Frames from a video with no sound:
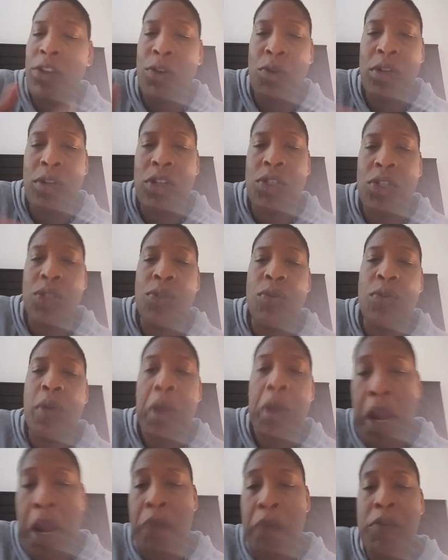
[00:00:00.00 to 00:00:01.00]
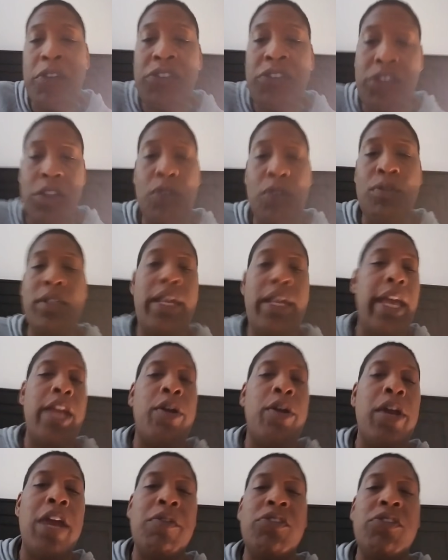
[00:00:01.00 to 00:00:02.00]
they're going to do every single day
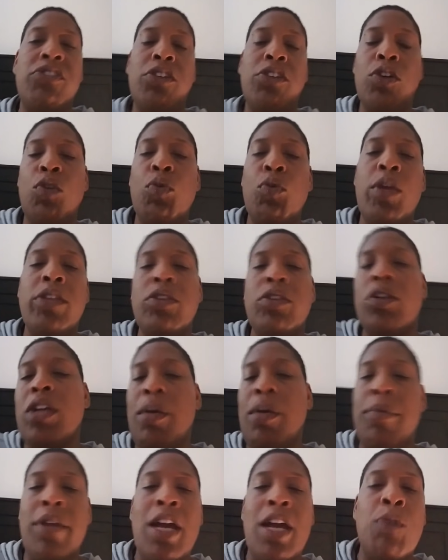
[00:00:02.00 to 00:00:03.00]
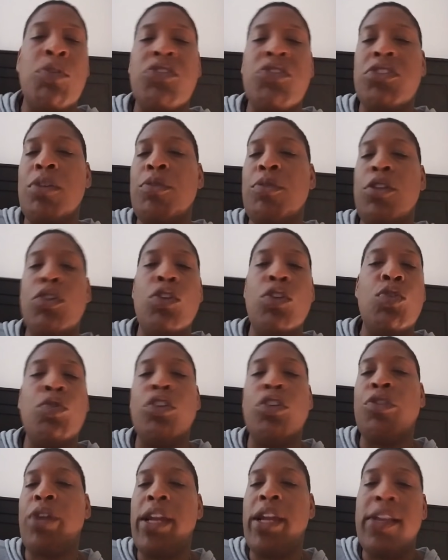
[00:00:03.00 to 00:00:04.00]
or every single week. They're coming out with something new and
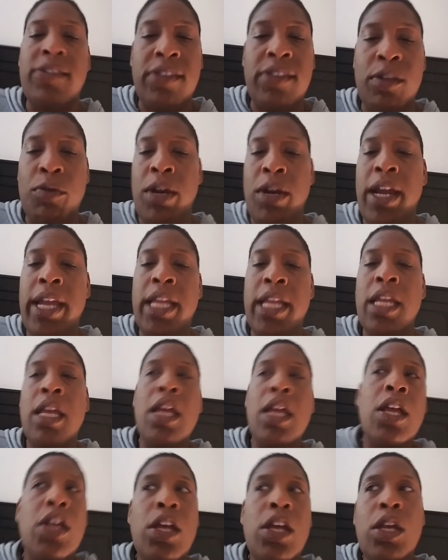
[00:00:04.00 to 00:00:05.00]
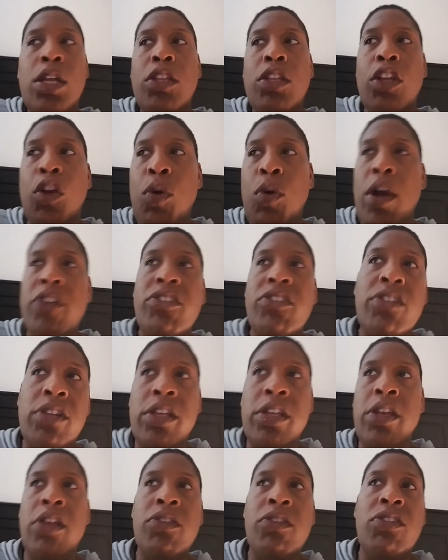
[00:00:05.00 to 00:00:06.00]
crazy, right? The question
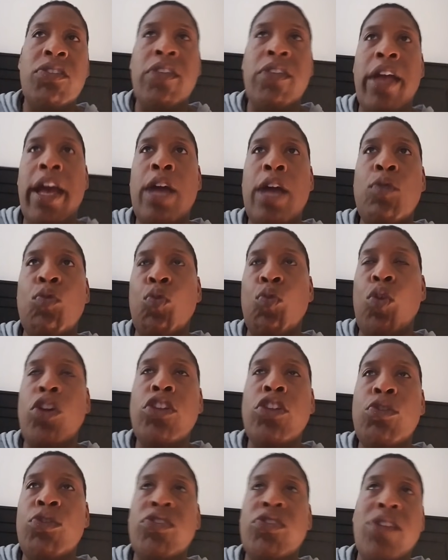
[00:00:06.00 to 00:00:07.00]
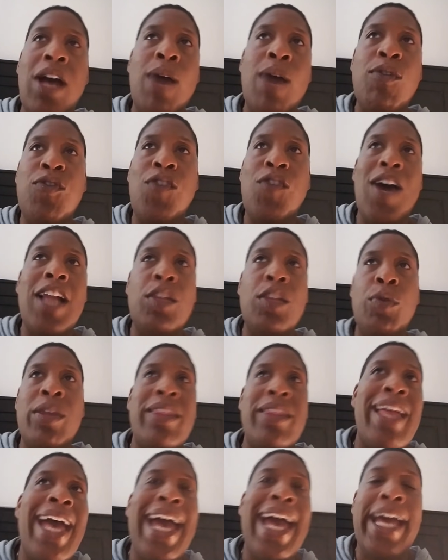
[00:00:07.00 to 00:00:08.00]
is that when do you stop
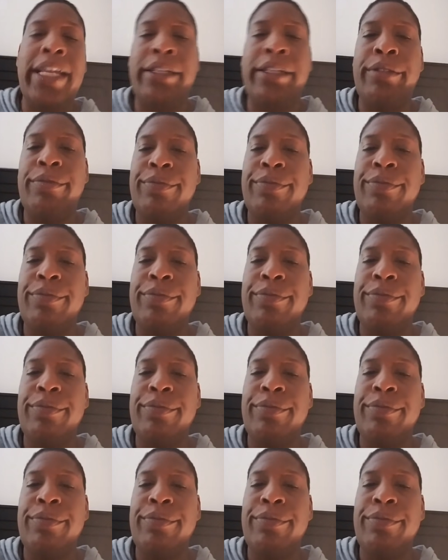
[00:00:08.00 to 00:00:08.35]
following that?